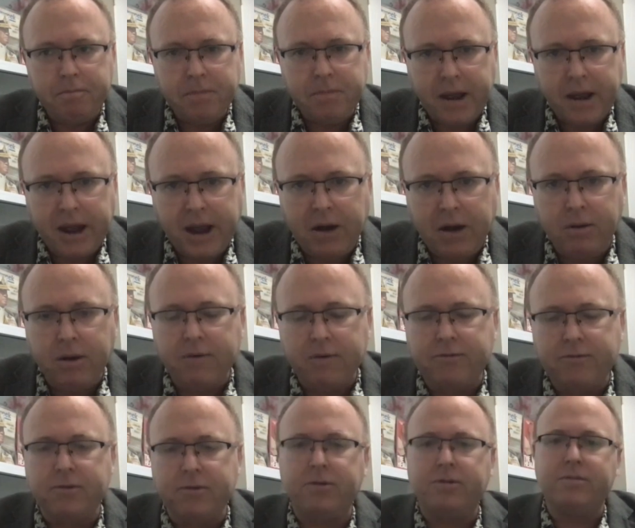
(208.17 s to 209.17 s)

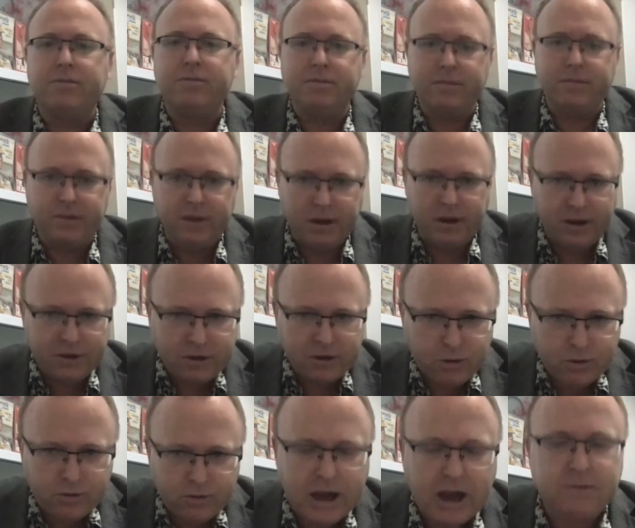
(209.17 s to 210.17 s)
However, then in
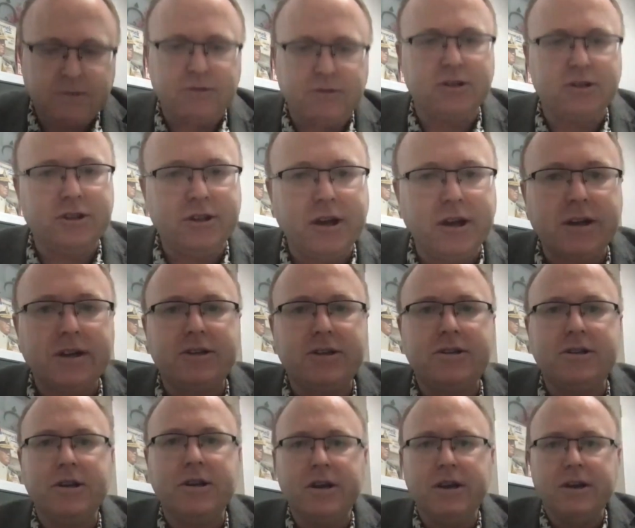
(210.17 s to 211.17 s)
2006,